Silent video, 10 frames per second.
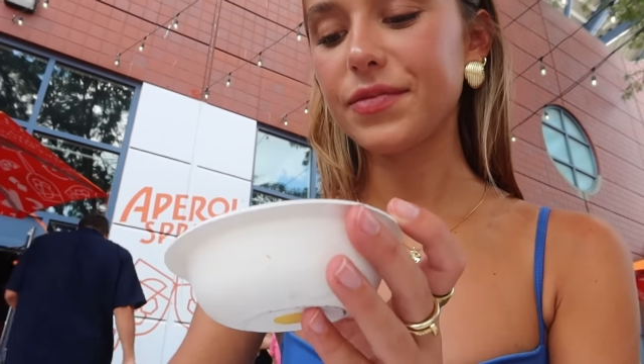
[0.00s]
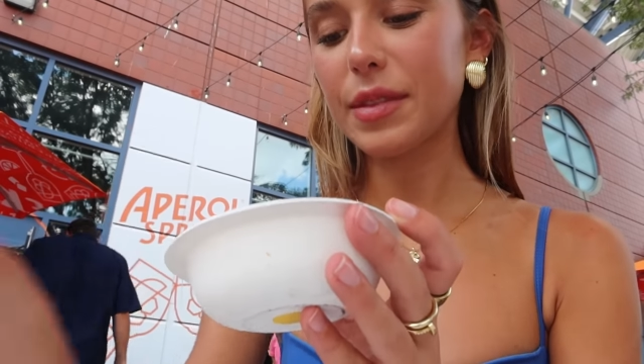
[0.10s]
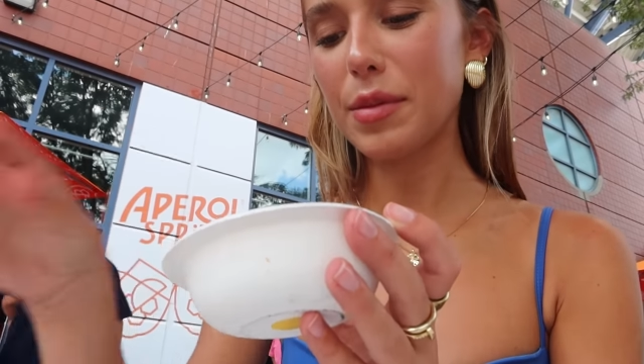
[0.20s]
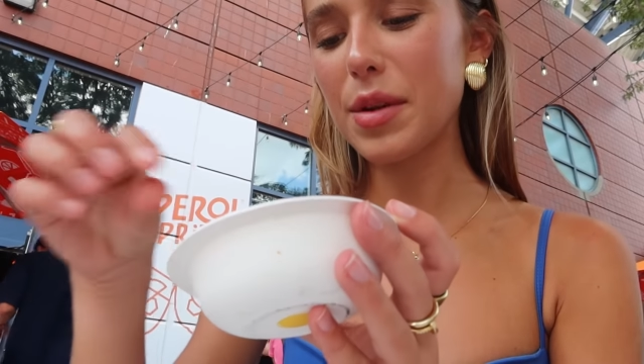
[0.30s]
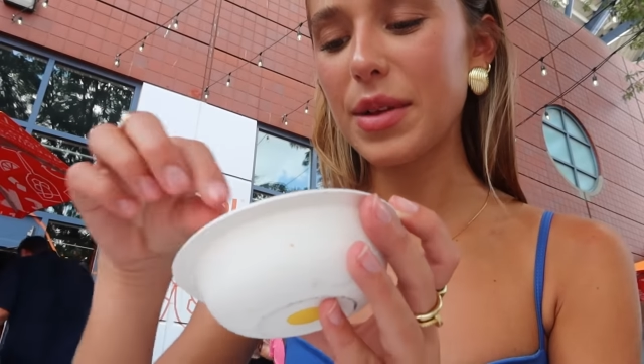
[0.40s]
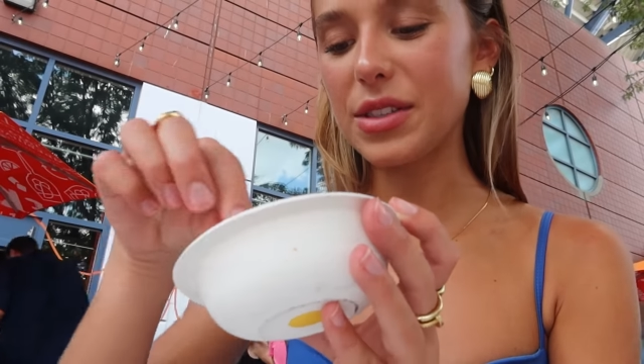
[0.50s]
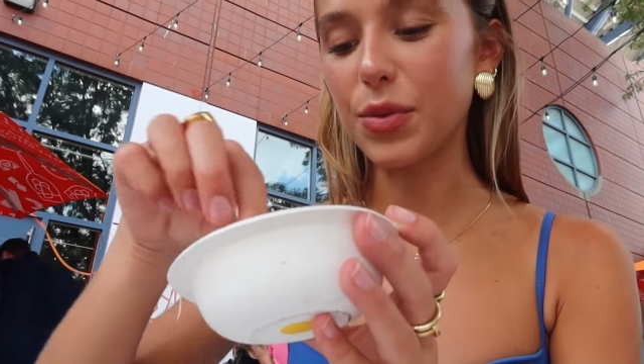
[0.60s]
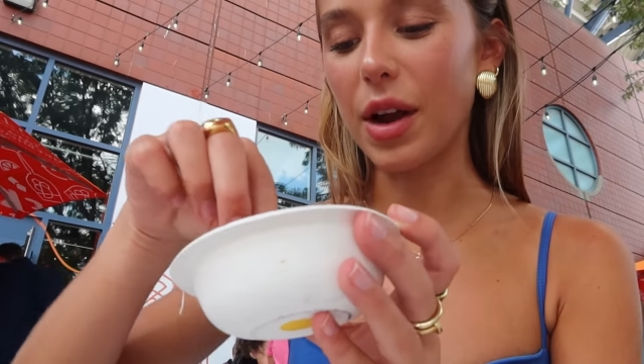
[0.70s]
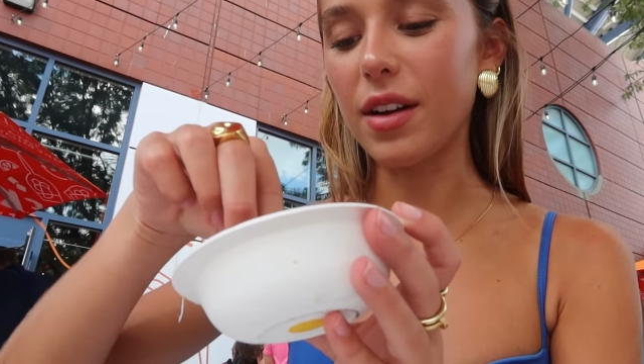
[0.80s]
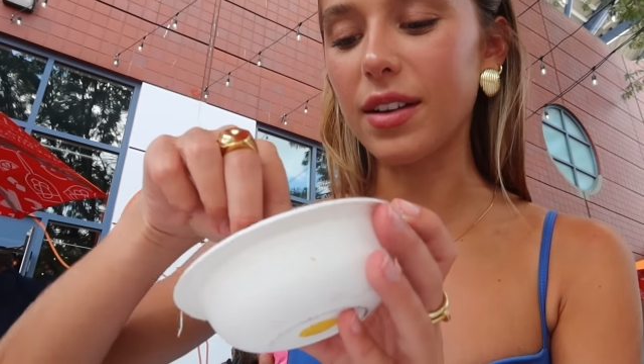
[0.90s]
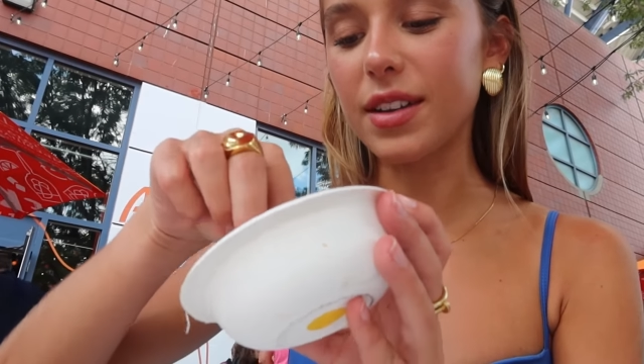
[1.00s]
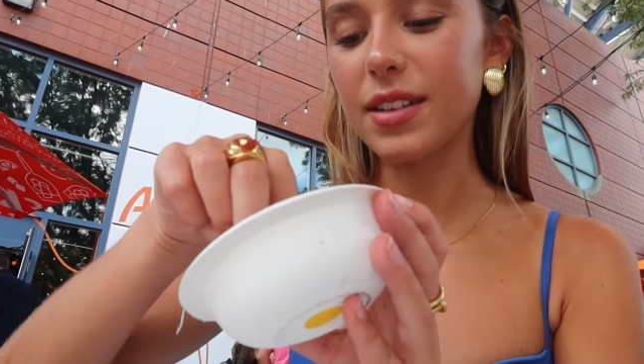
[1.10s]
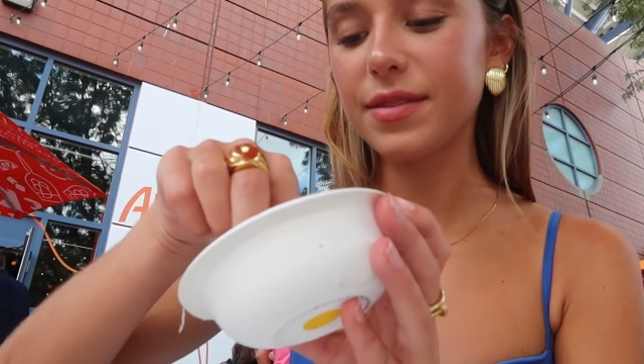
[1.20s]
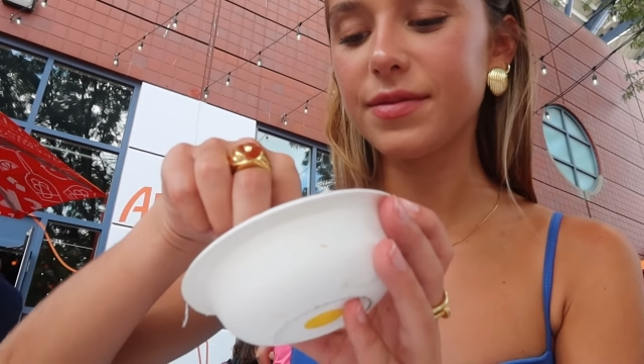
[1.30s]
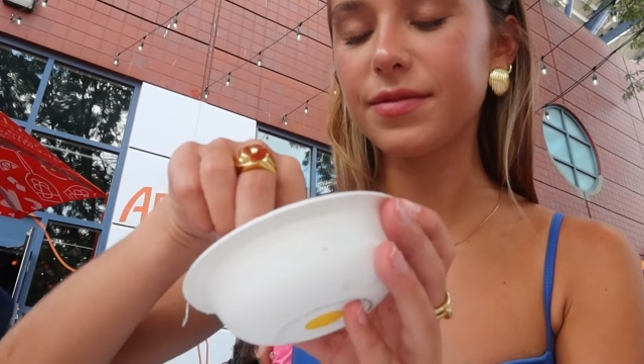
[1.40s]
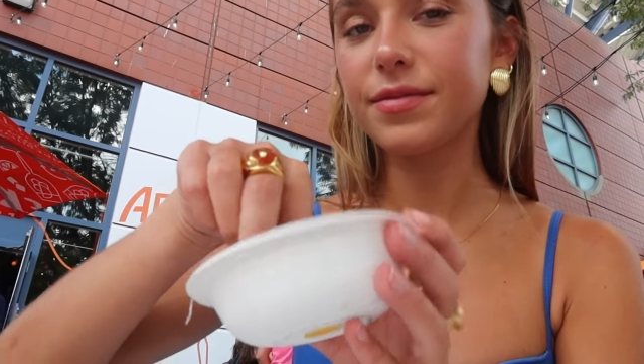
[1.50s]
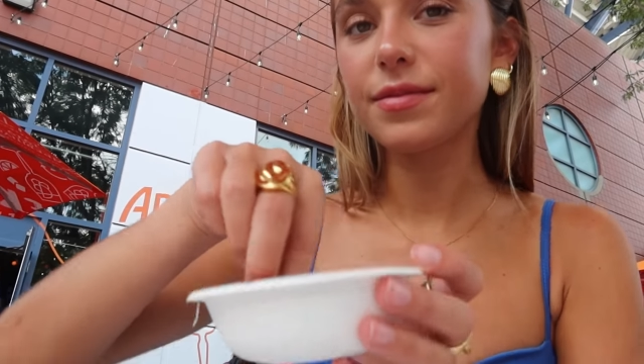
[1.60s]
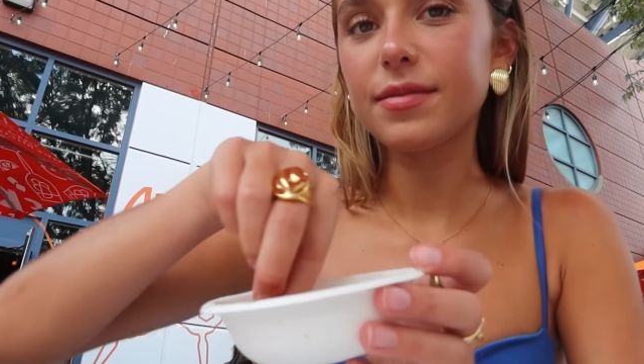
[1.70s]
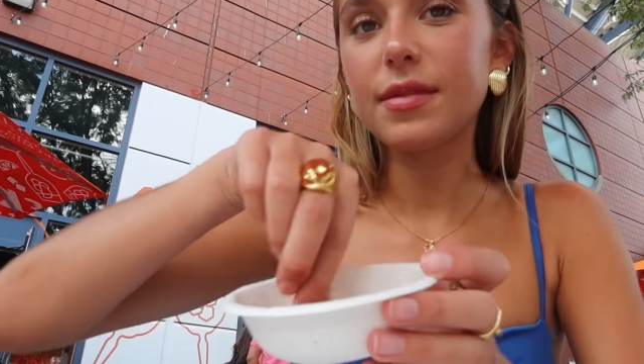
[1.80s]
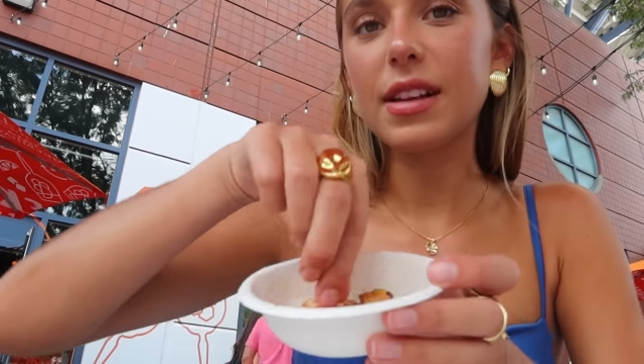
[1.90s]
I'm gonna be drunk.
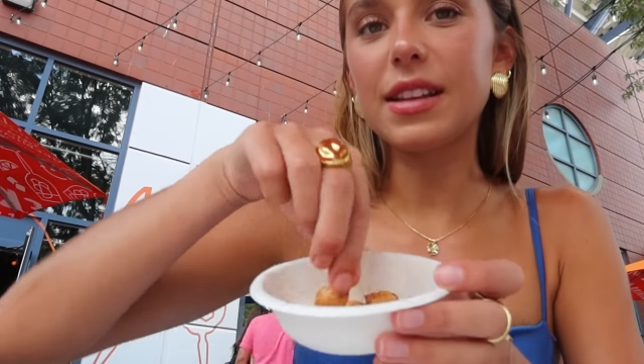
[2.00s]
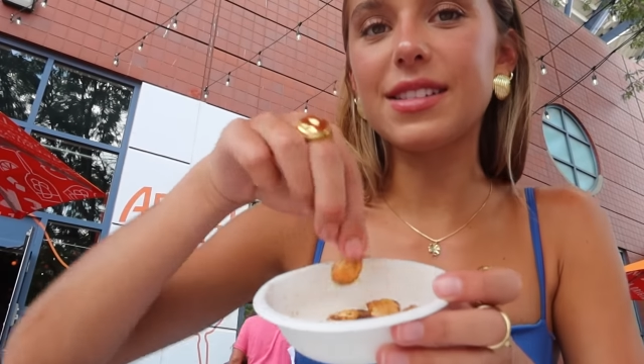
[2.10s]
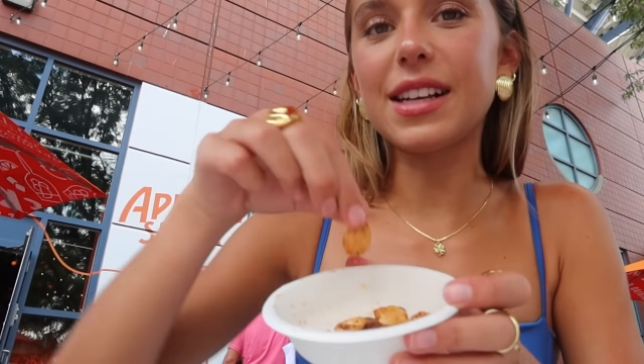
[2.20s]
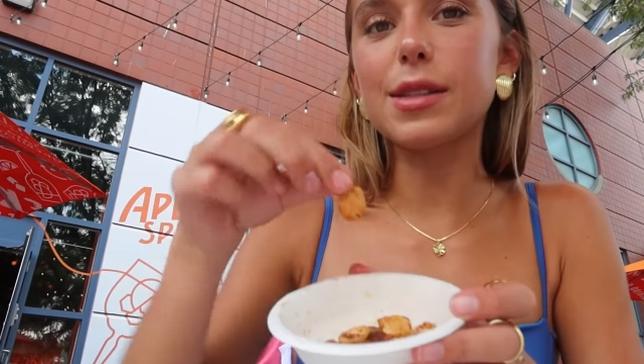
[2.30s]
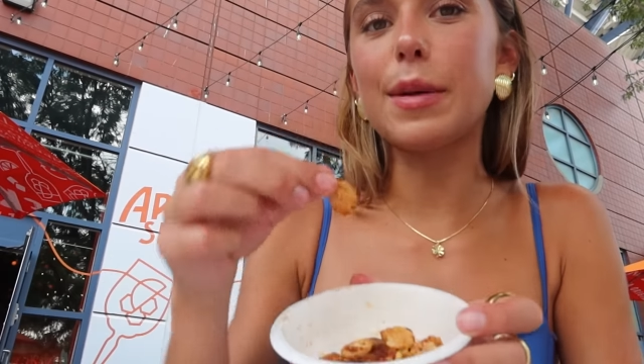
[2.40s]
6